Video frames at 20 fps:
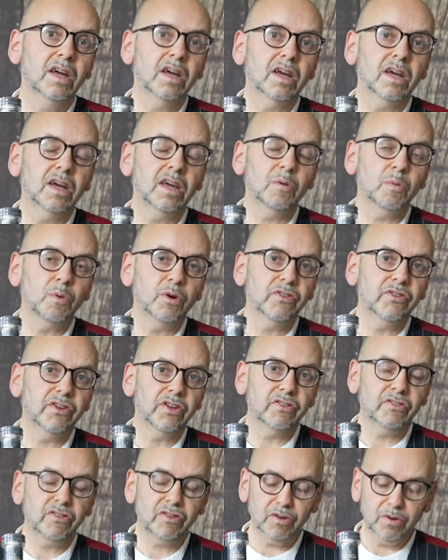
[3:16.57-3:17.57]
He
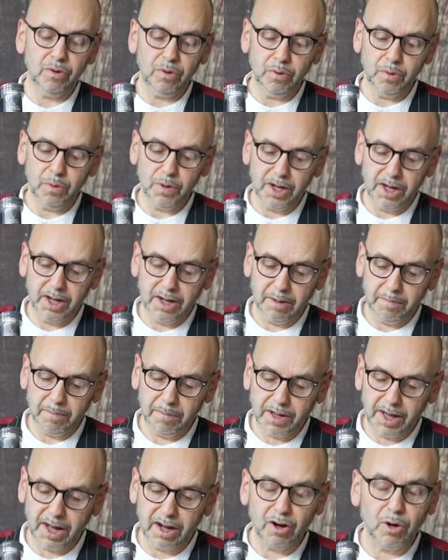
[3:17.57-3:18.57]
wanted
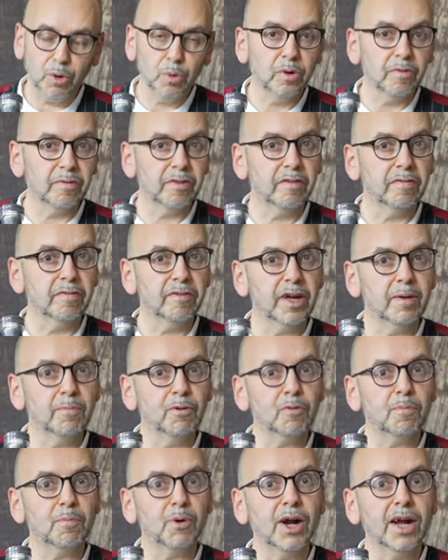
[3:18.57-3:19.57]
to get hold of the
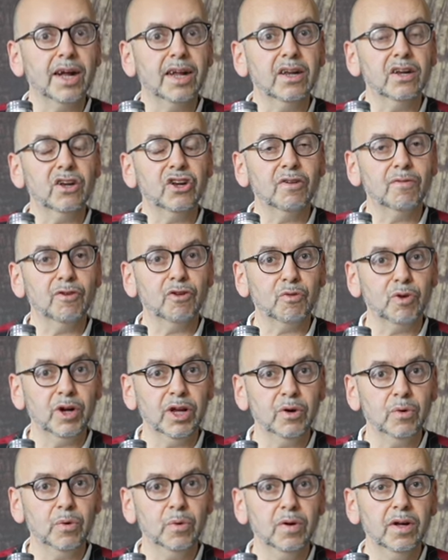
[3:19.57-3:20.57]
famous brand Chivas
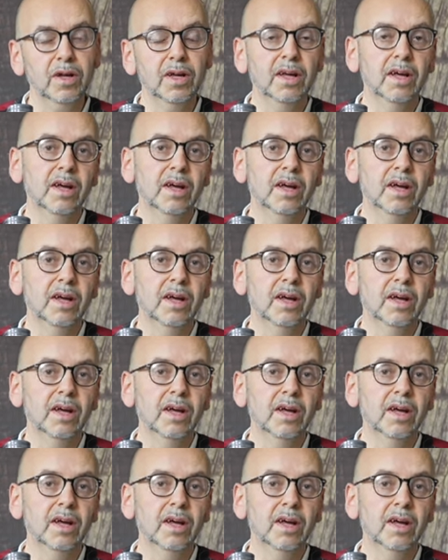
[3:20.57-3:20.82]
Regal.